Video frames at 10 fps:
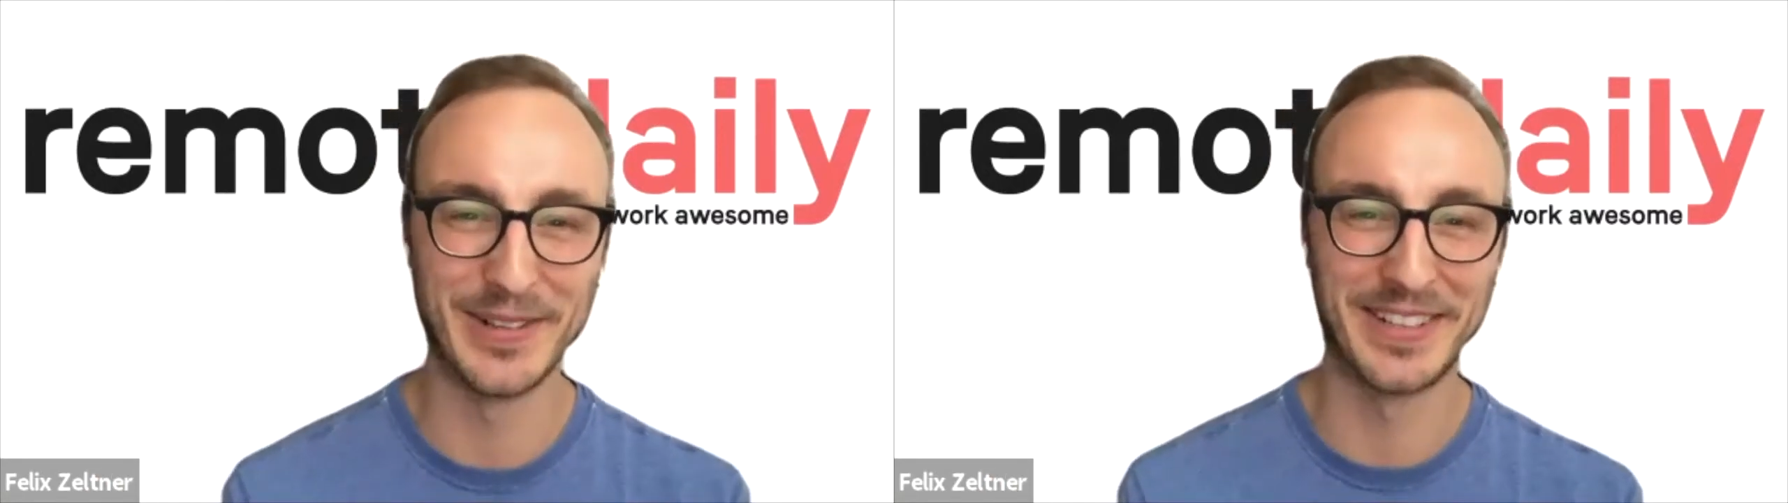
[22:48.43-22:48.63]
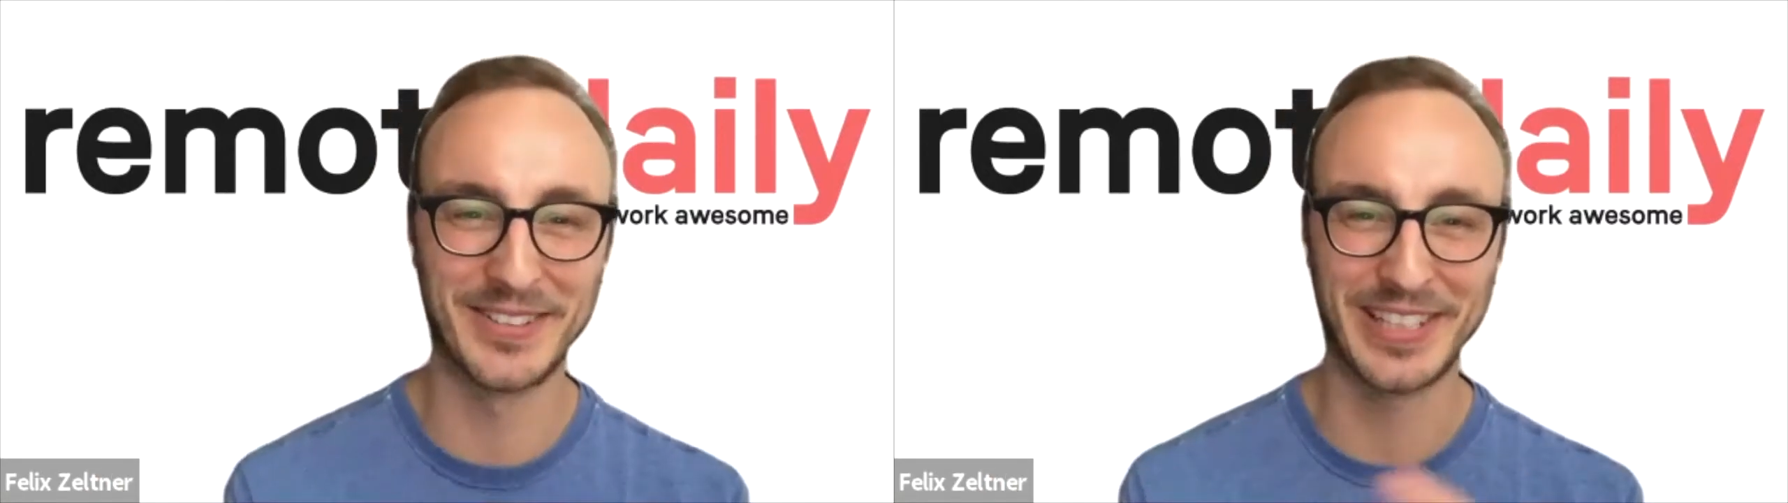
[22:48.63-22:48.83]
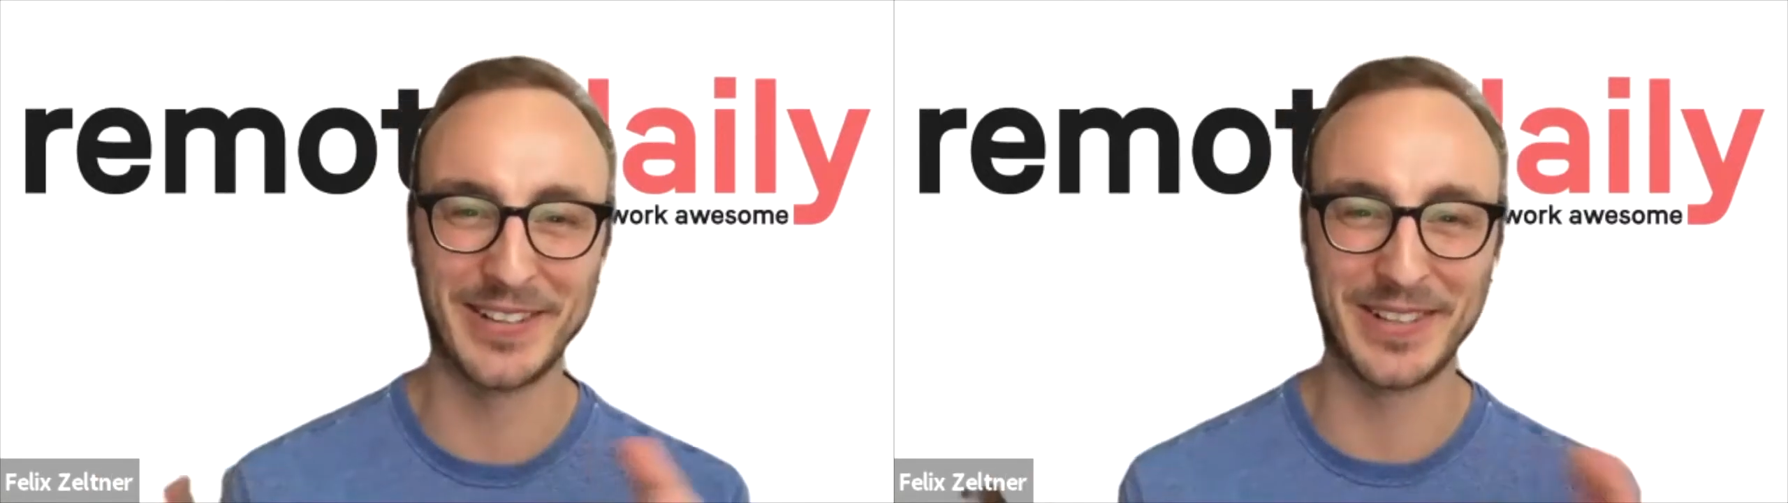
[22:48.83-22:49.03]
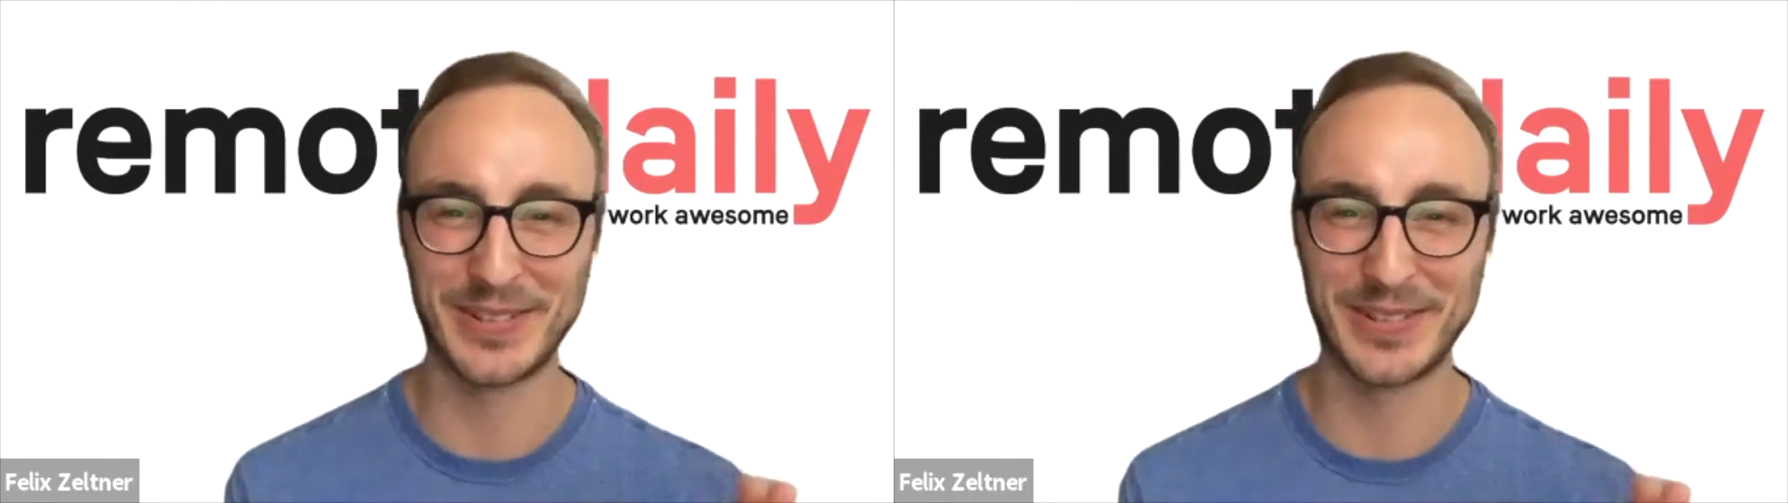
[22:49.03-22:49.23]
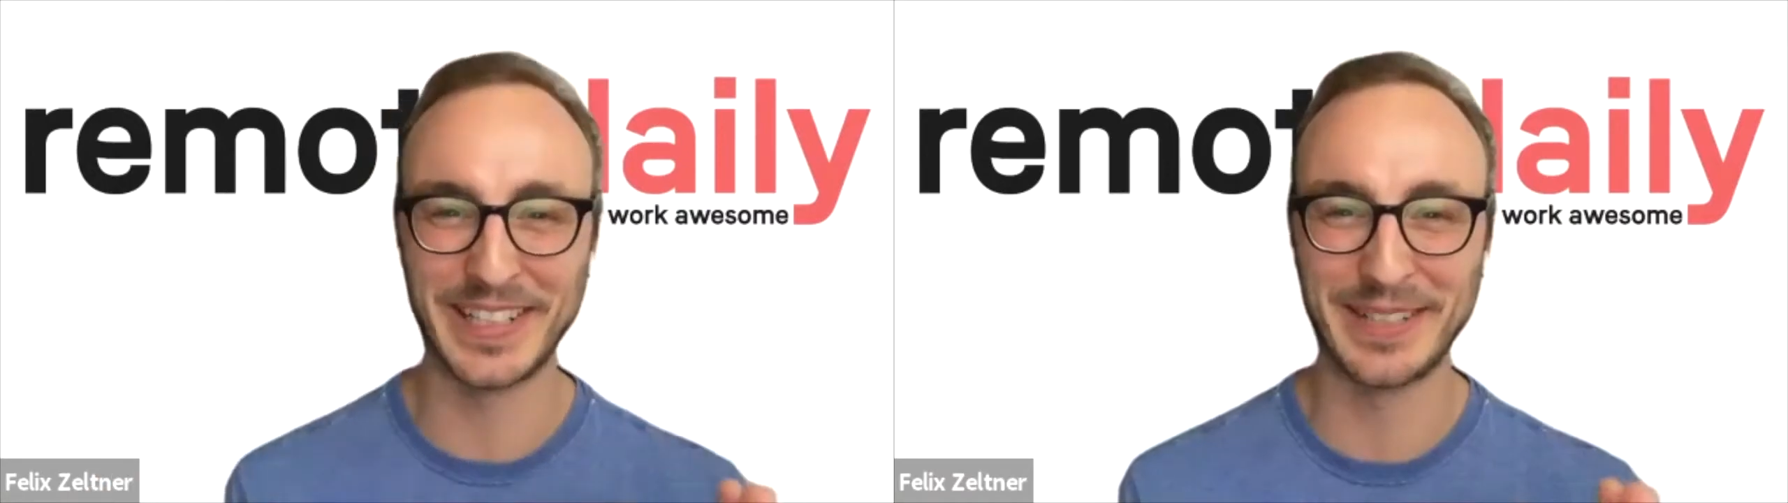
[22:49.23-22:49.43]
it's scary
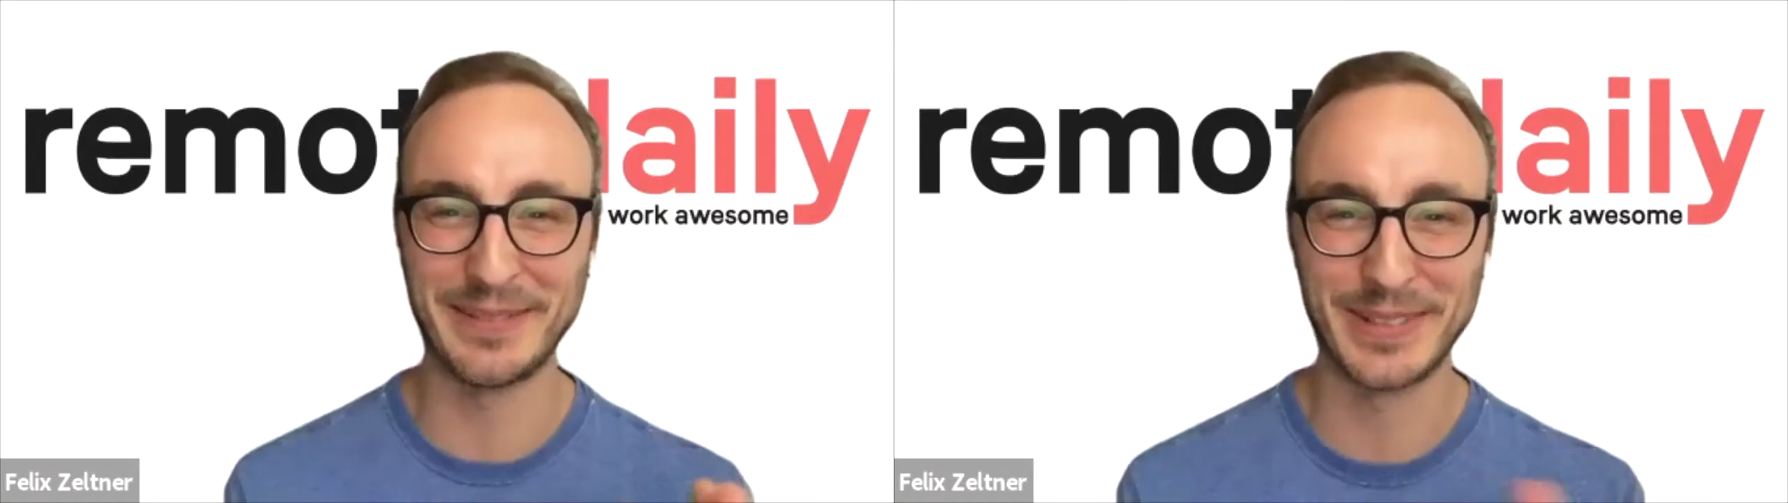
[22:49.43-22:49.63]
to write a book.